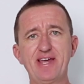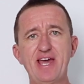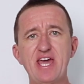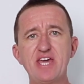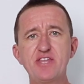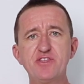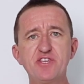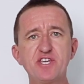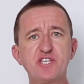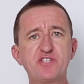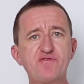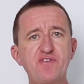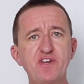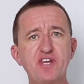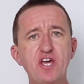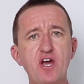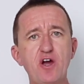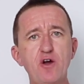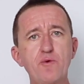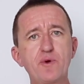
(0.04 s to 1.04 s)
In this
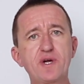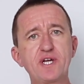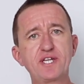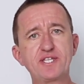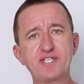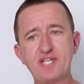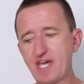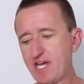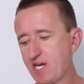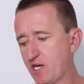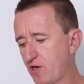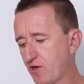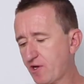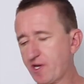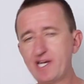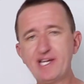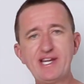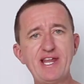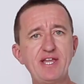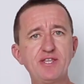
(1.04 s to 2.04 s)
video, we're going to take a look
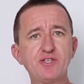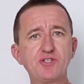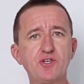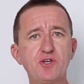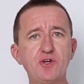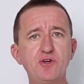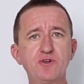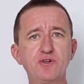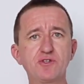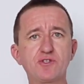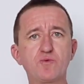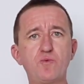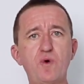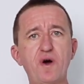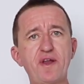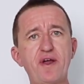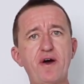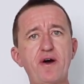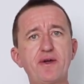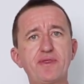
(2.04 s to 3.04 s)
at lens hoods.
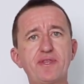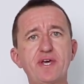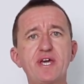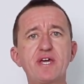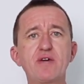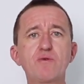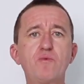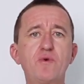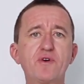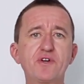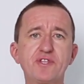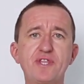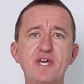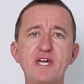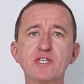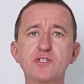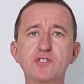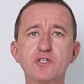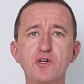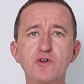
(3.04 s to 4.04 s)
What are they? What do
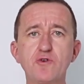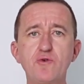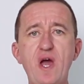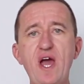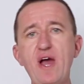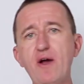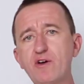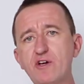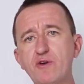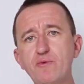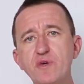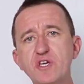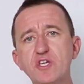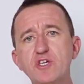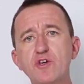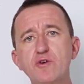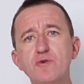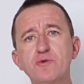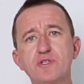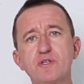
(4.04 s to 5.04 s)
they do? How can we
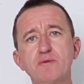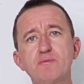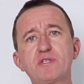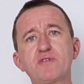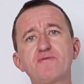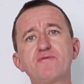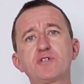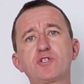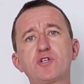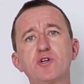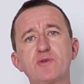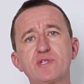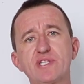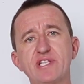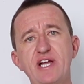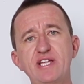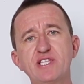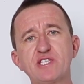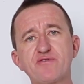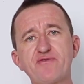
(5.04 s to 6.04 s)
use them to reduce
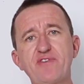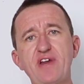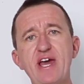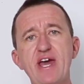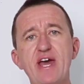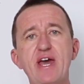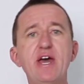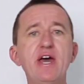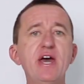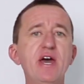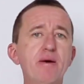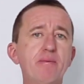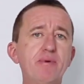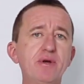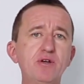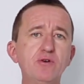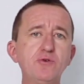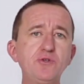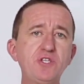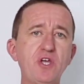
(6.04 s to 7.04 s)
lens flare? But
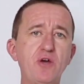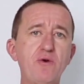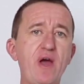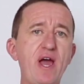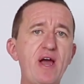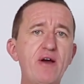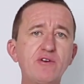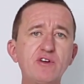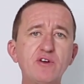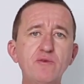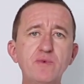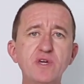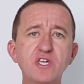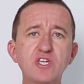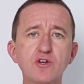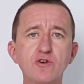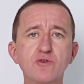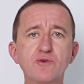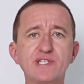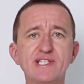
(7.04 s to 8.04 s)
also, how can we
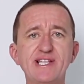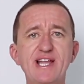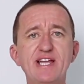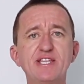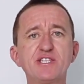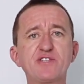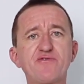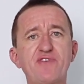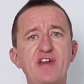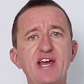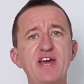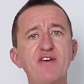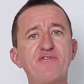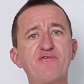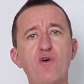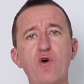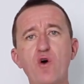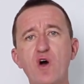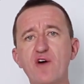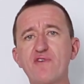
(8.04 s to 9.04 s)
use lens flare
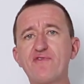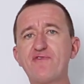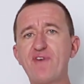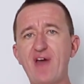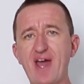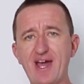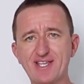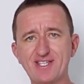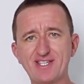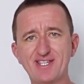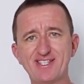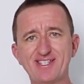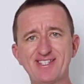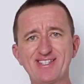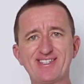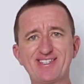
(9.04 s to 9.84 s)
for effect?